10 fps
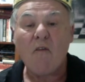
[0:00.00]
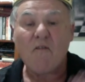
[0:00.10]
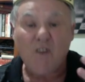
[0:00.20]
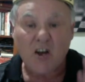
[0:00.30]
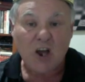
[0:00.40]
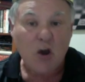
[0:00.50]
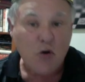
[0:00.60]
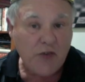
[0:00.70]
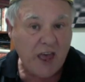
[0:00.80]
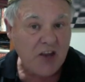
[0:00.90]
Follow
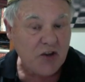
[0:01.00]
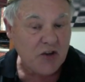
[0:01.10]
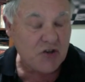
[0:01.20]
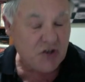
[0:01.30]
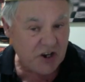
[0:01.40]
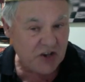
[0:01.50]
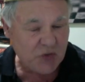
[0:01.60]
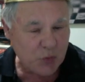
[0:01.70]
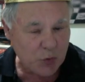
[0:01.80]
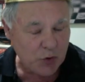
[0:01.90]
that
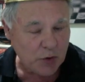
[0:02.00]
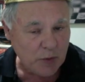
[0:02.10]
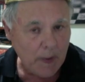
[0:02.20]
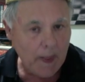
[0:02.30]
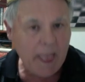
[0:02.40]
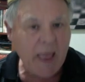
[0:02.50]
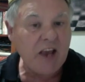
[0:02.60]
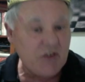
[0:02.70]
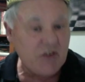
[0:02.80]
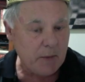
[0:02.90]
chess rule,
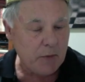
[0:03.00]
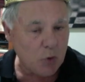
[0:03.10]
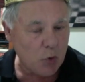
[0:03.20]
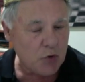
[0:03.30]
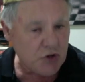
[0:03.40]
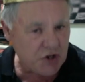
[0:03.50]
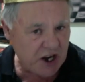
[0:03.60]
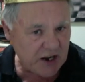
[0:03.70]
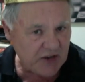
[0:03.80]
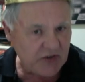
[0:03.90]
examine all
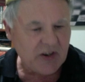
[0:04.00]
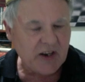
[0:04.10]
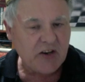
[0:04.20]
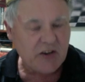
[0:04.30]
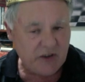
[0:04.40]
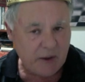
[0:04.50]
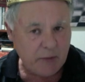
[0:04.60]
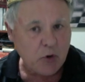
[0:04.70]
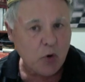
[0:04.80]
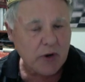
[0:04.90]
checks and
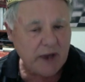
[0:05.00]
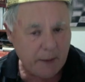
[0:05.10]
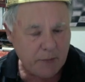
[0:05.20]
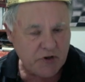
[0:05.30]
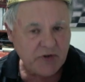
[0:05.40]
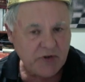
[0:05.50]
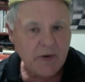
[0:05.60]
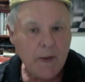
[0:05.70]
examine all captures.